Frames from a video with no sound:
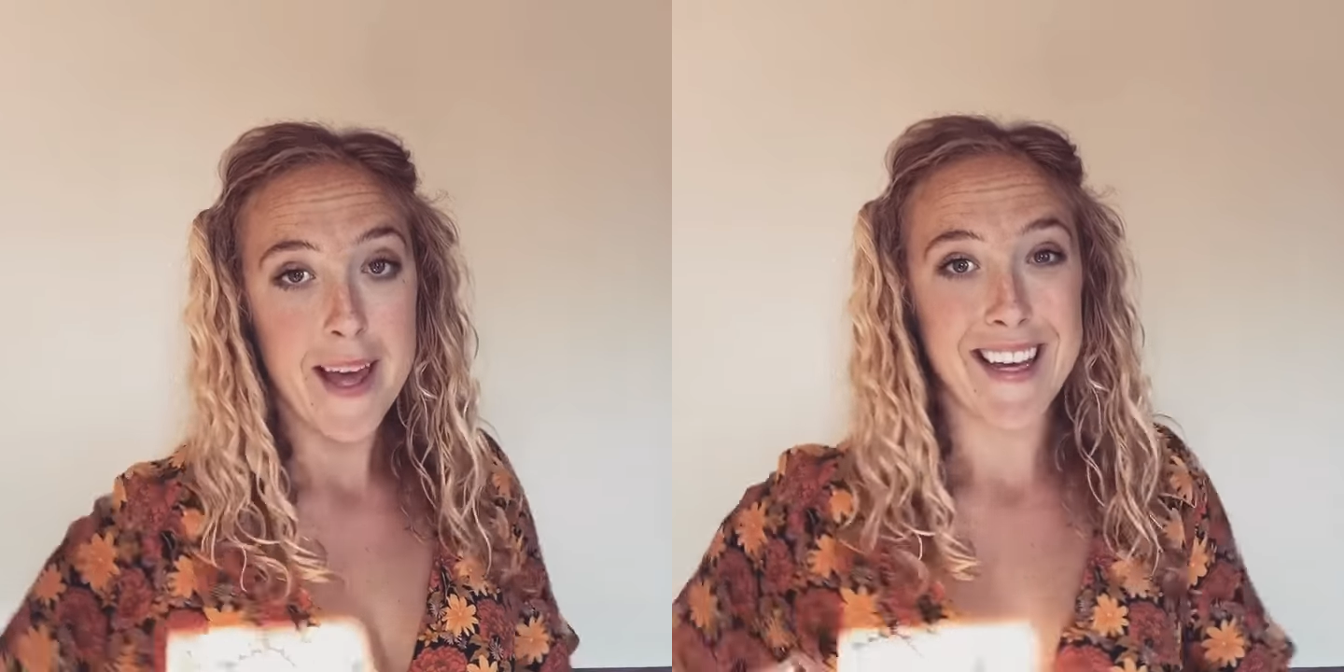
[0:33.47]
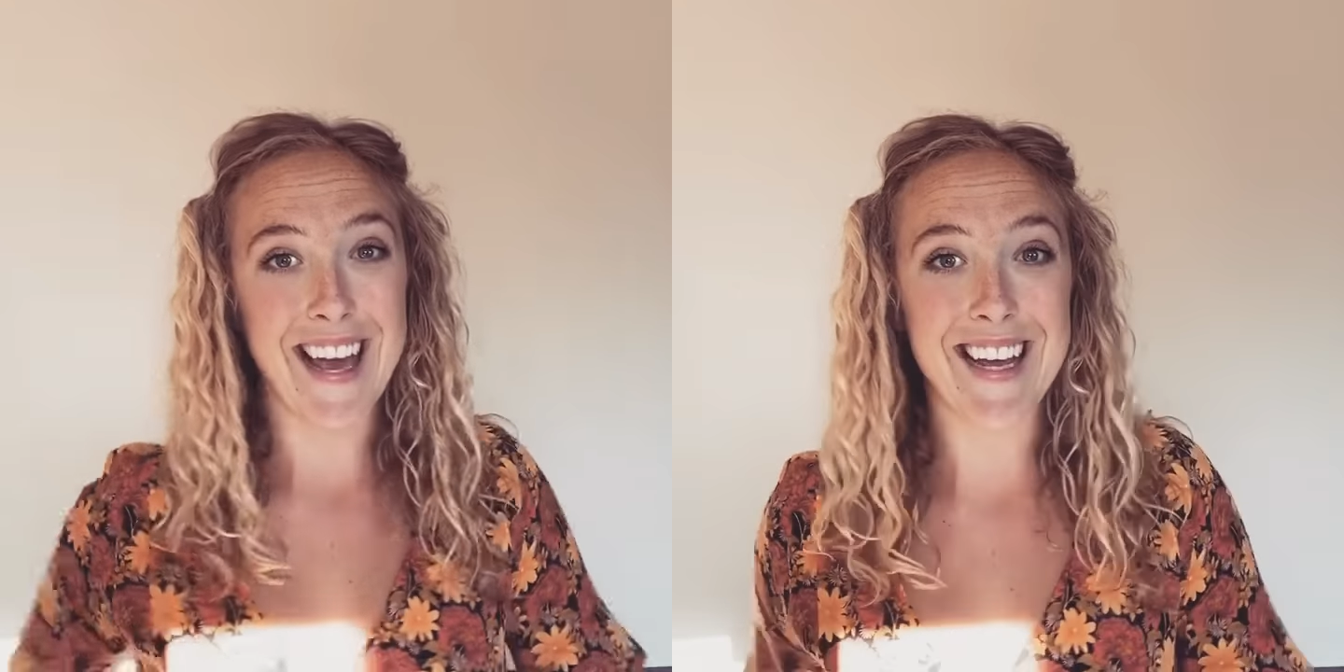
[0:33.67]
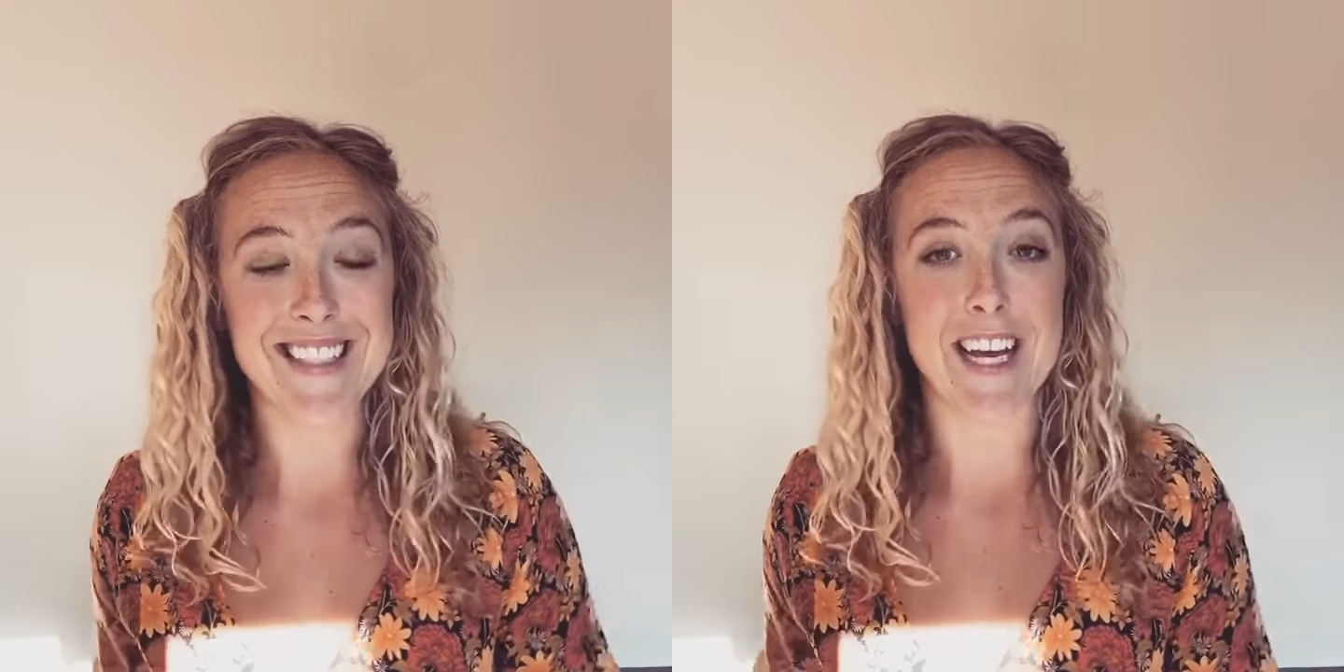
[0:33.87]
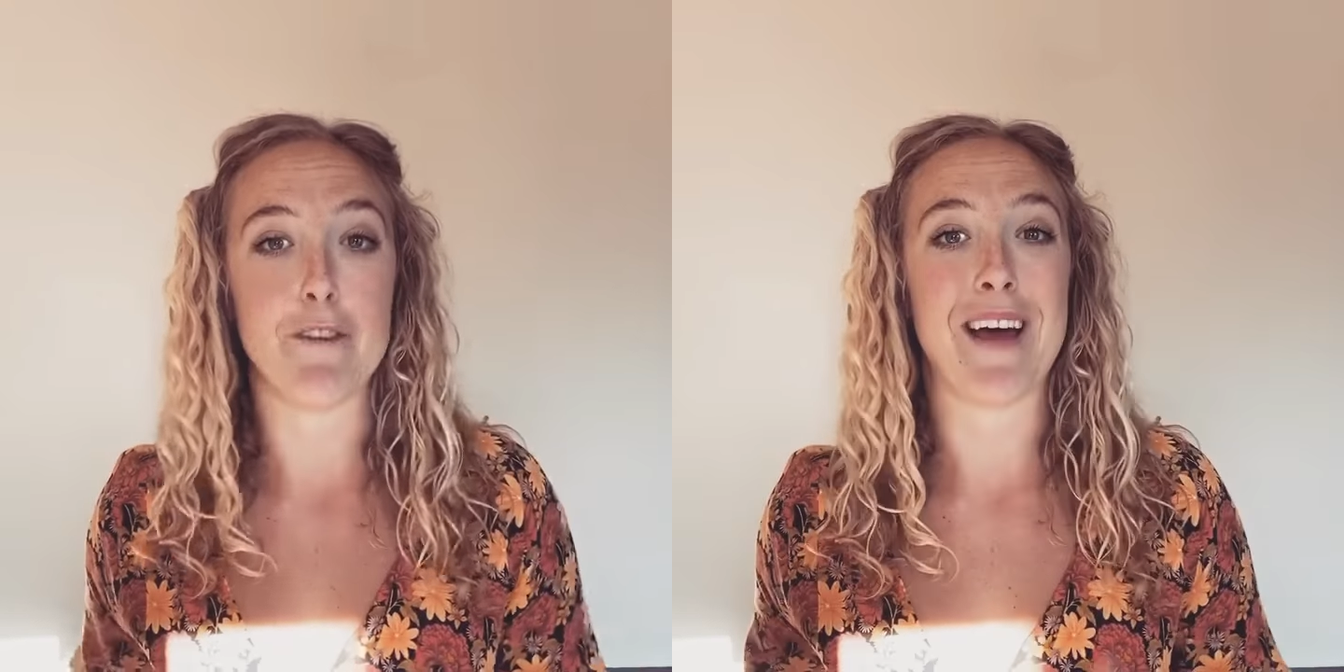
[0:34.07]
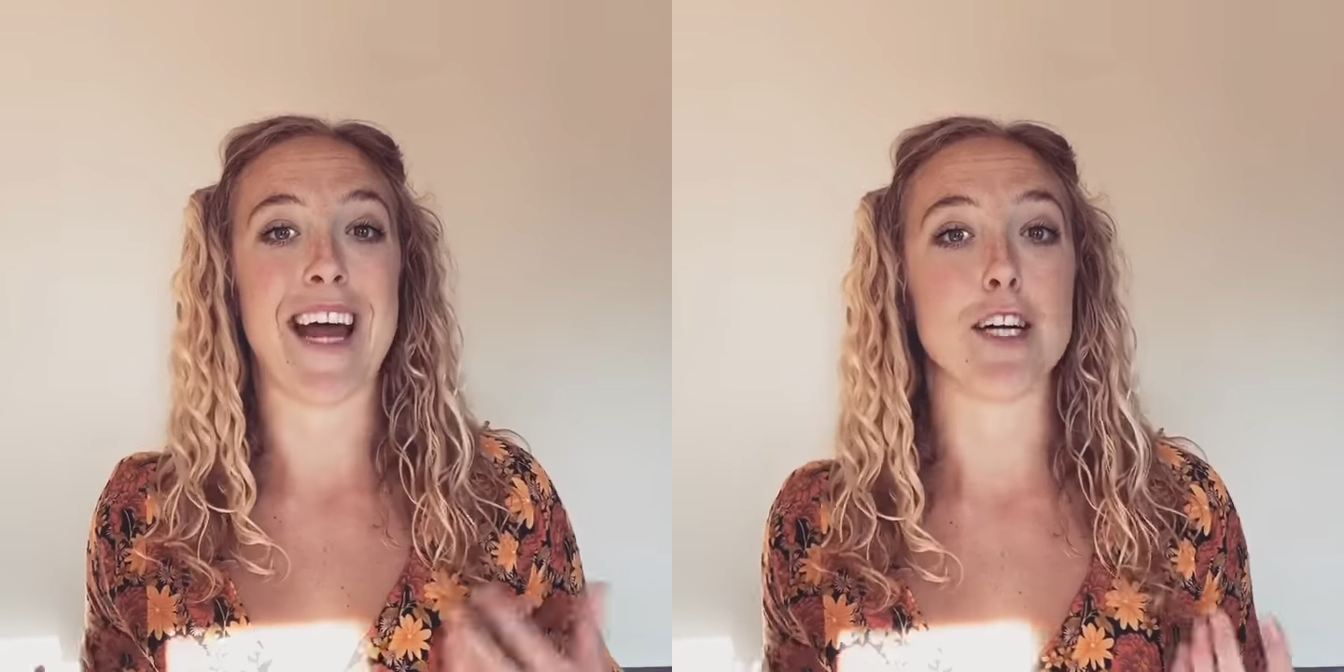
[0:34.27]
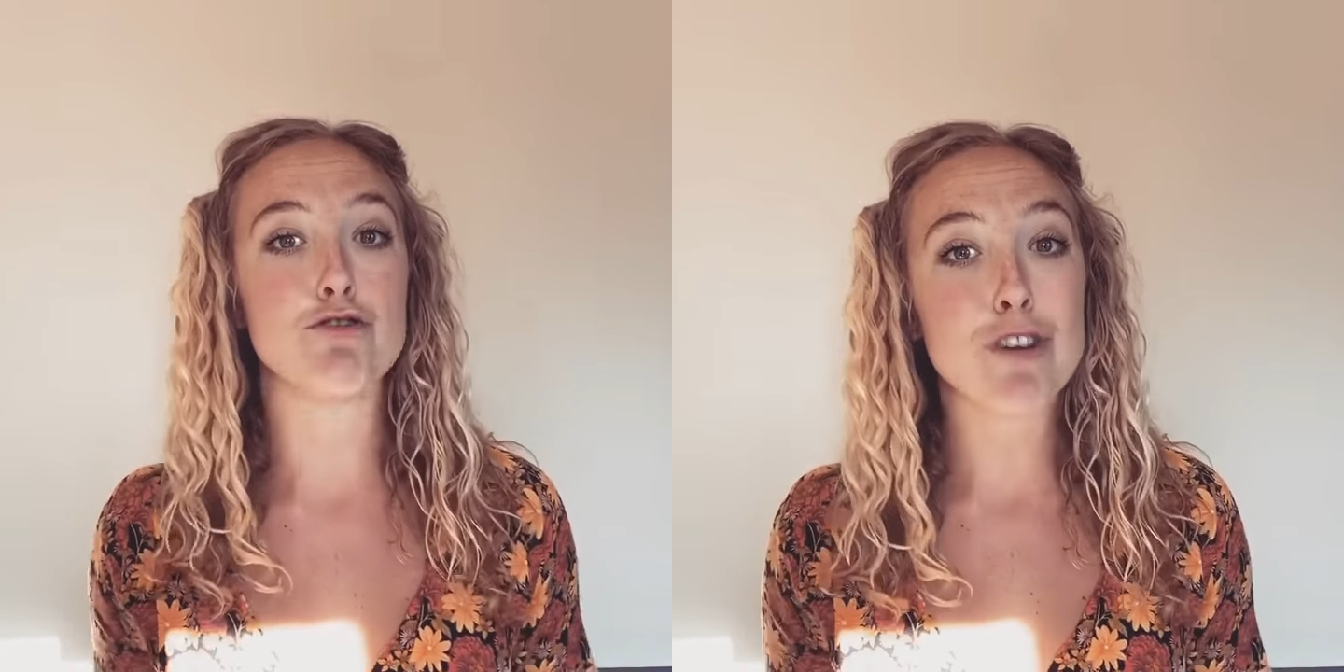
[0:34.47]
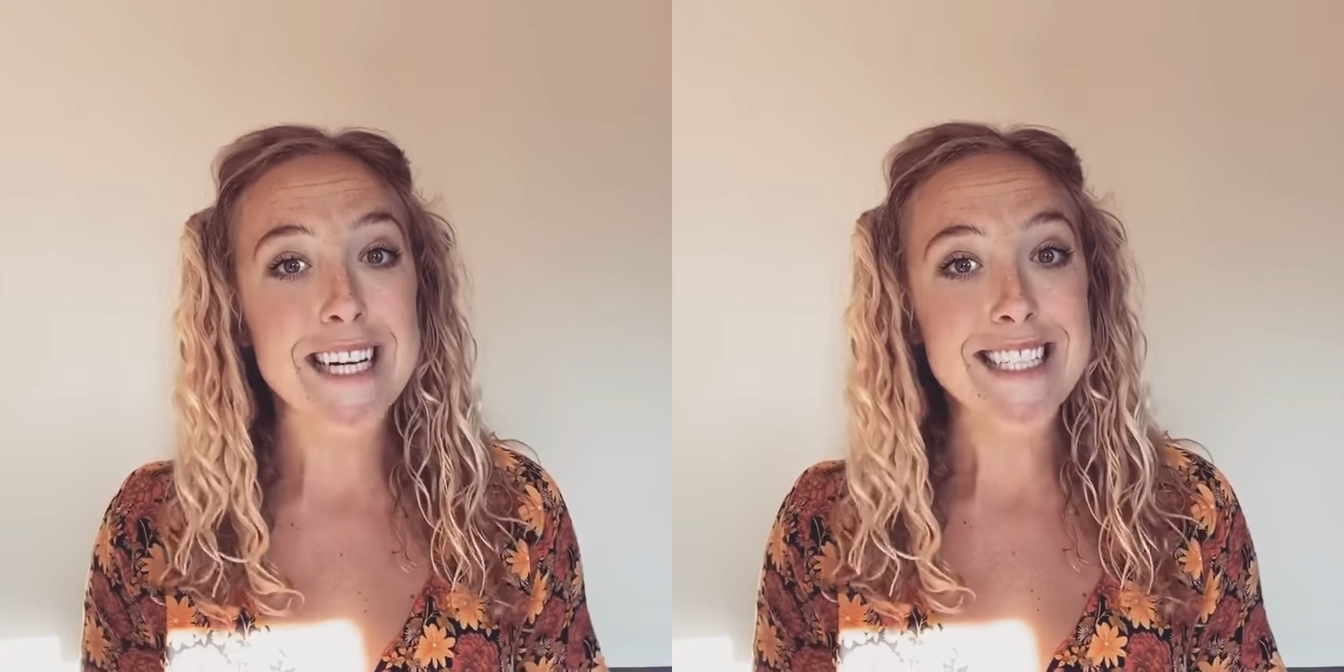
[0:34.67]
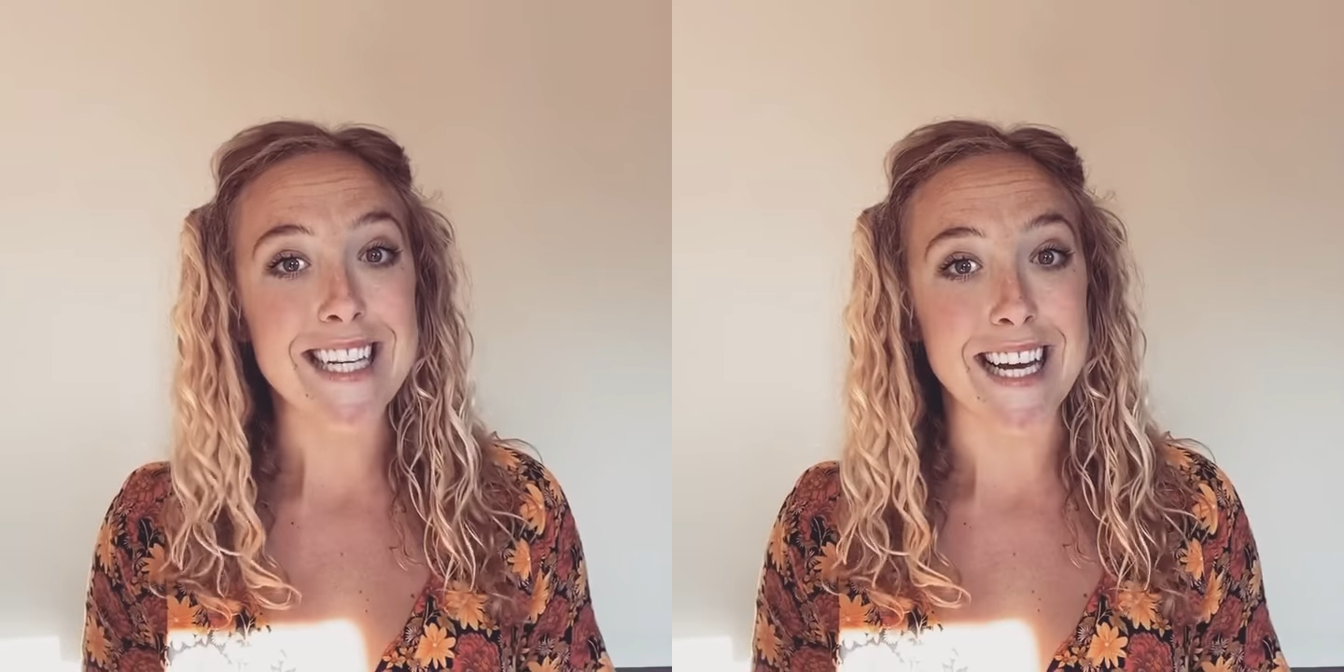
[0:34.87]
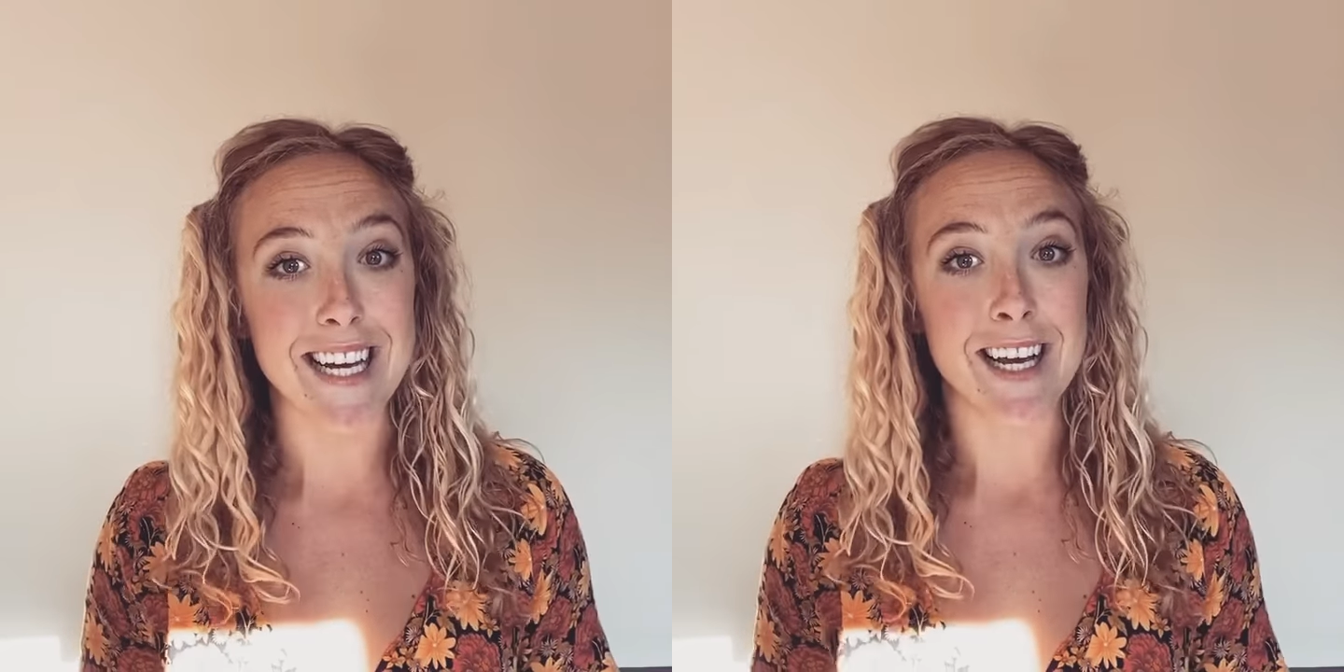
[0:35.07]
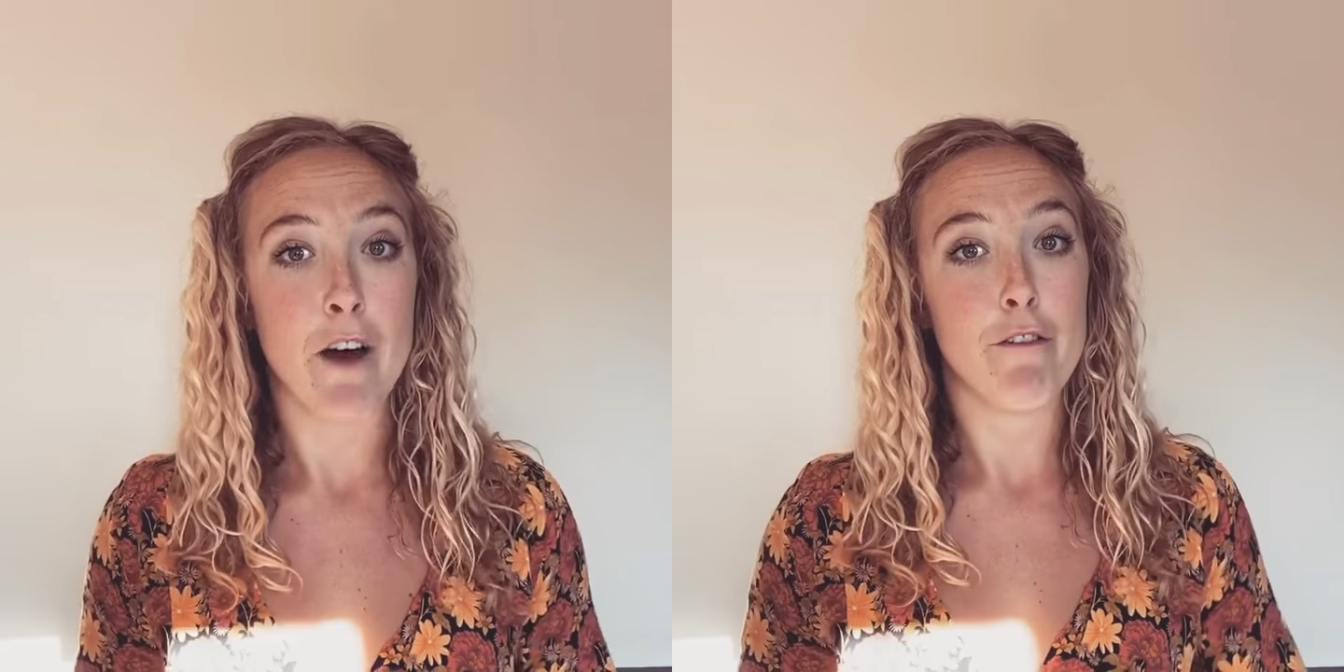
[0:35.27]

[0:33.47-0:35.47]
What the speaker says: get yourself a Riesling